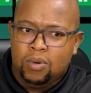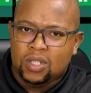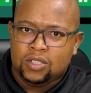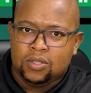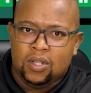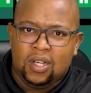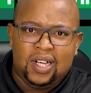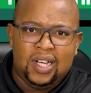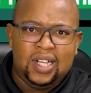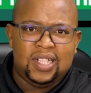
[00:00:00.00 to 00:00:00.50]
was
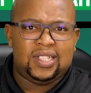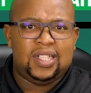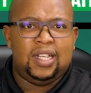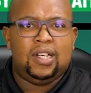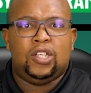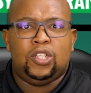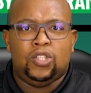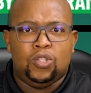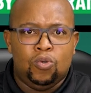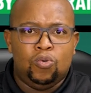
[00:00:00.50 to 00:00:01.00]
not
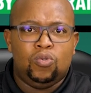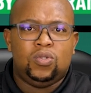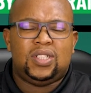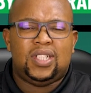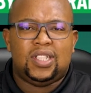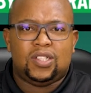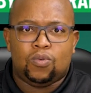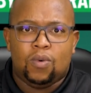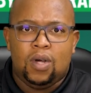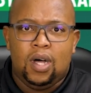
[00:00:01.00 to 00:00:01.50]
necessarily used
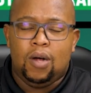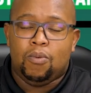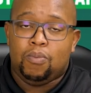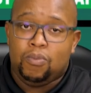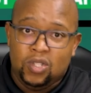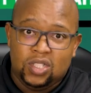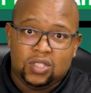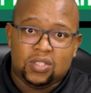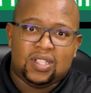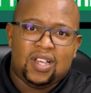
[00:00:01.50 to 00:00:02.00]
as well,
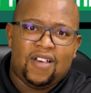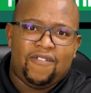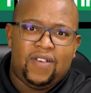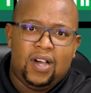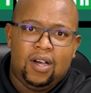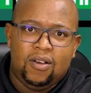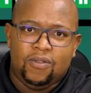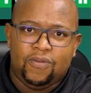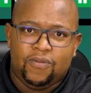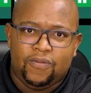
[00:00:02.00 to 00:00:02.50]
which I
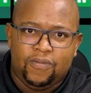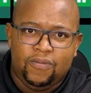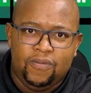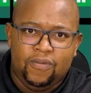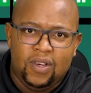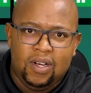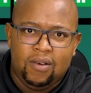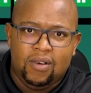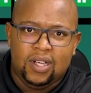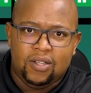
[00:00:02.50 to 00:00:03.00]
found
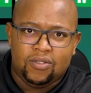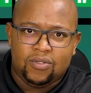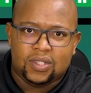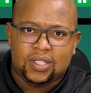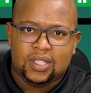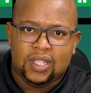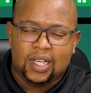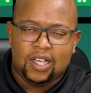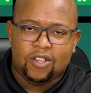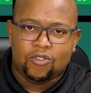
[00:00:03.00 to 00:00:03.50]
very
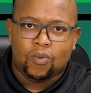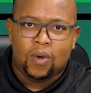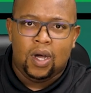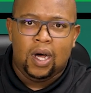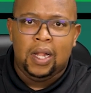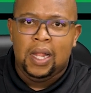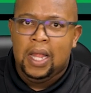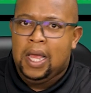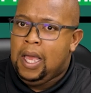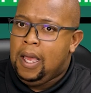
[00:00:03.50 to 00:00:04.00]
interesting as
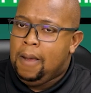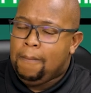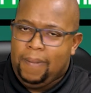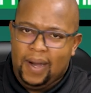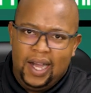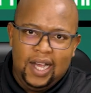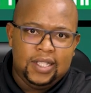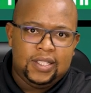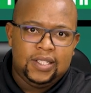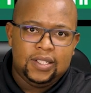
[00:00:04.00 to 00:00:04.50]
well.
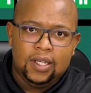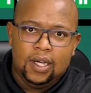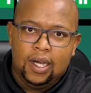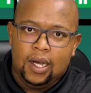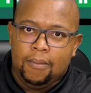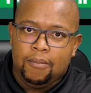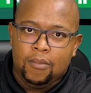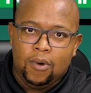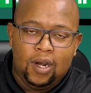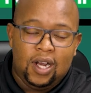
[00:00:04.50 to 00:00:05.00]
But
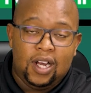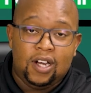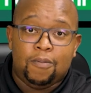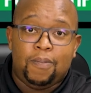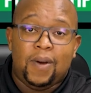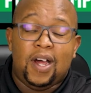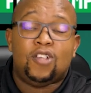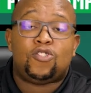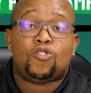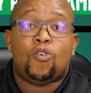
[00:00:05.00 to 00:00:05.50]
Orlando
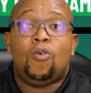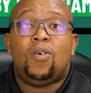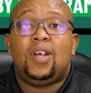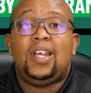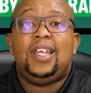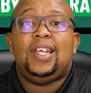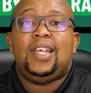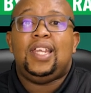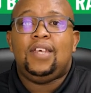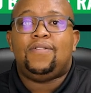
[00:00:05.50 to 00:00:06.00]
Pirates
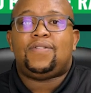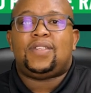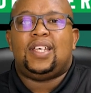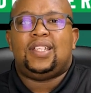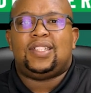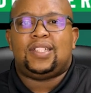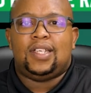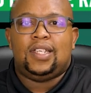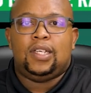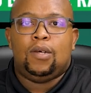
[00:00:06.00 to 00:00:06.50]
only leave
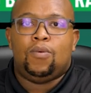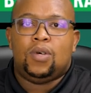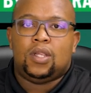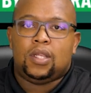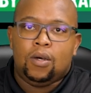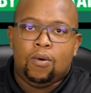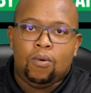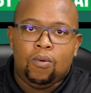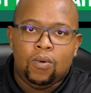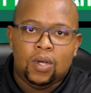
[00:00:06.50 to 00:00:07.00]
Tanzania with
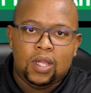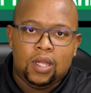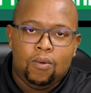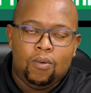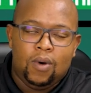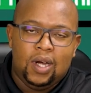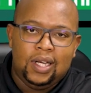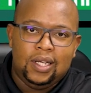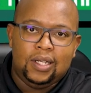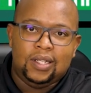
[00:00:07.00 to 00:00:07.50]
a
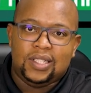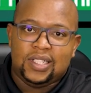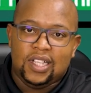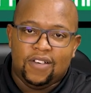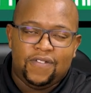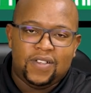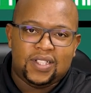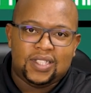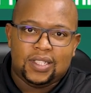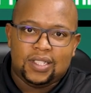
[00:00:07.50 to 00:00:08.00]
1-0
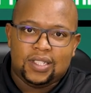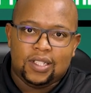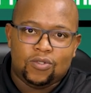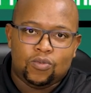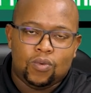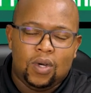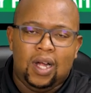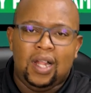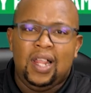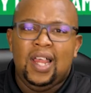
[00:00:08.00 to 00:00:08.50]
deficit as
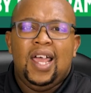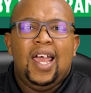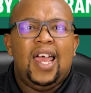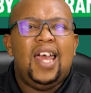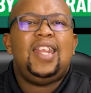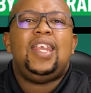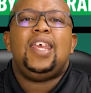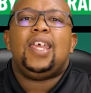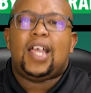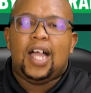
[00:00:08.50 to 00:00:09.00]
well.
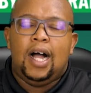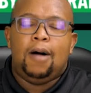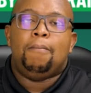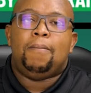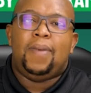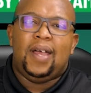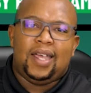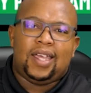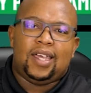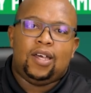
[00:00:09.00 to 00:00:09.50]
And they come
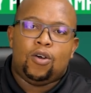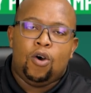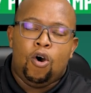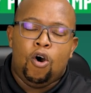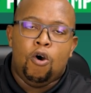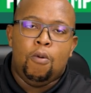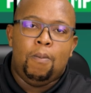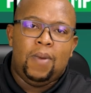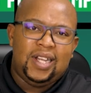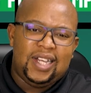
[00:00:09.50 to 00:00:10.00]
back at
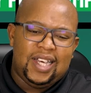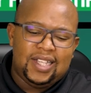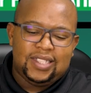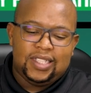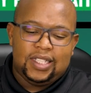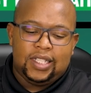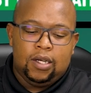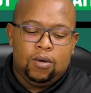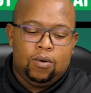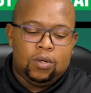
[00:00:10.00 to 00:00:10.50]
home. And that's
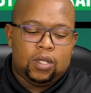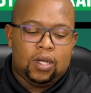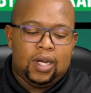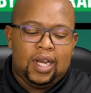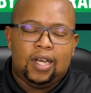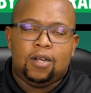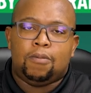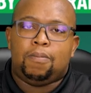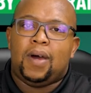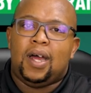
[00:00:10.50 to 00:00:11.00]
the thing with
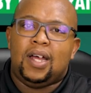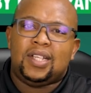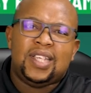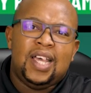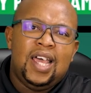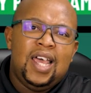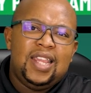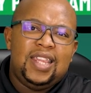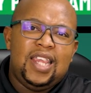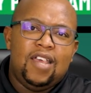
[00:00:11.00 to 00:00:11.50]
Orlando Pirates.
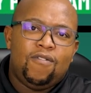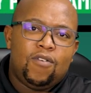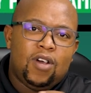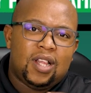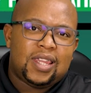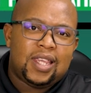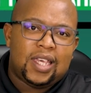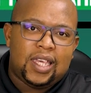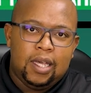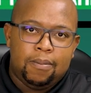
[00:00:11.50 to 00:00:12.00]
They've
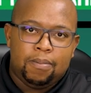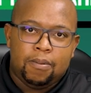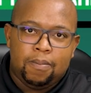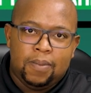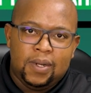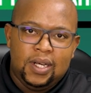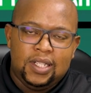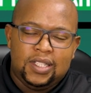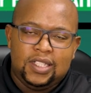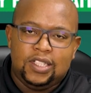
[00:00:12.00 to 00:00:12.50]
got the
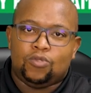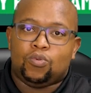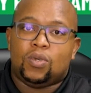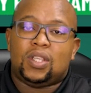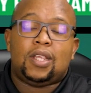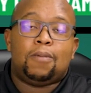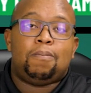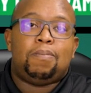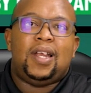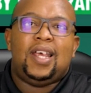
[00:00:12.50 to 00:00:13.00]
capabilities
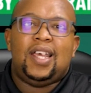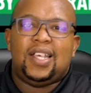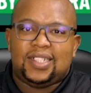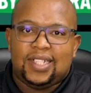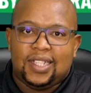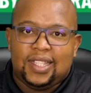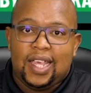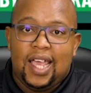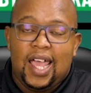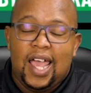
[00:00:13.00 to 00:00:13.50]
with the players
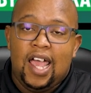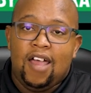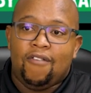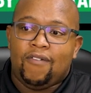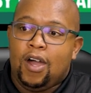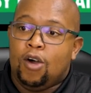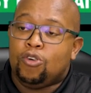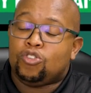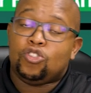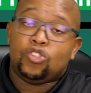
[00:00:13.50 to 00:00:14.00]
that they have.
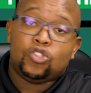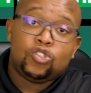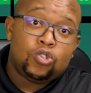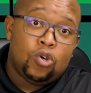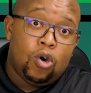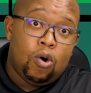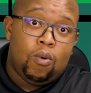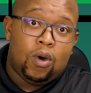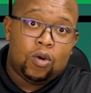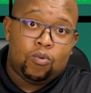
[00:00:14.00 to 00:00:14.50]
I also
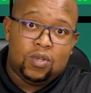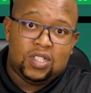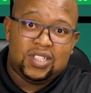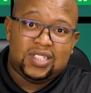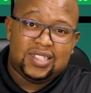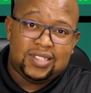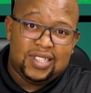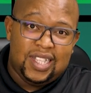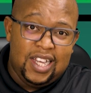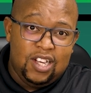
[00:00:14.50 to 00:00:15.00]
saw what
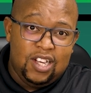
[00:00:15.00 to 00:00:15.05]
was